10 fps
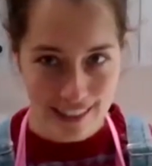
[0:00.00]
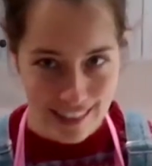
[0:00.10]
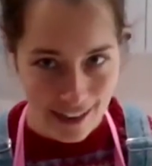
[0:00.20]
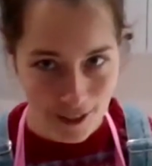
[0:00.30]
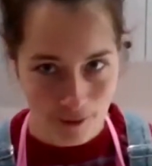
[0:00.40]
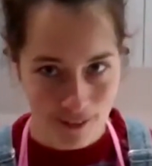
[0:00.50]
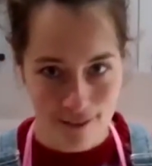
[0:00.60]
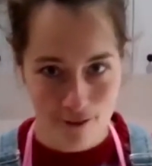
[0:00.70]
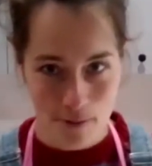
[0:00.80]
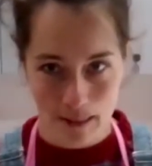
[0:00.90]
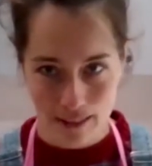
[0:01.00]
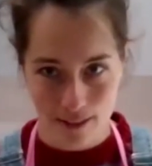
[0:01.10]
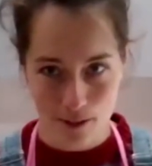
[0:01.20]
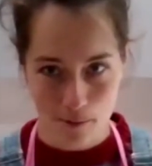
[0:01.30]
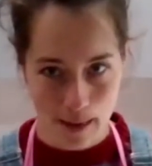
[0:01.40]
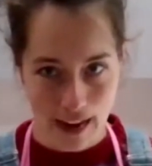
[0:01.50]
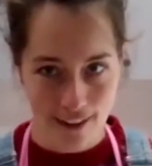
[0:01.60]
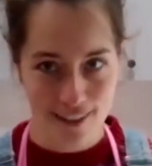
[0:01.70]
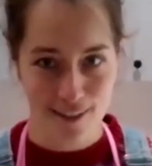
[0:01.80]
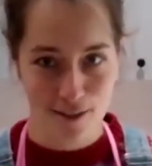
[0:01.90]
did a test run, everybody, because I was a bit
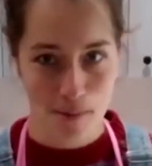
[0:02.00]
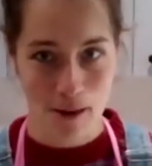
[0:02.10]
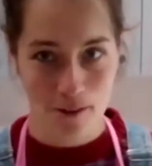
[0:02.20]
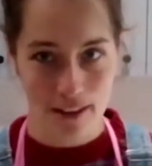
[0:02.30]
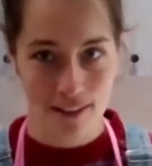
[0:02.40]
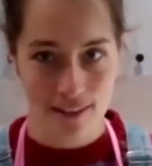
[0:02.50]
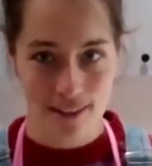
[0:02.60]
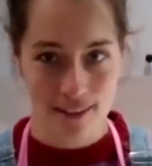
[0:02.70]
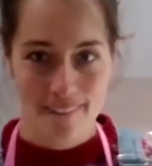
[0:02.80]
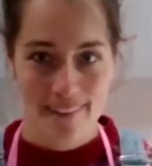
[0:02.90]
anxious about this.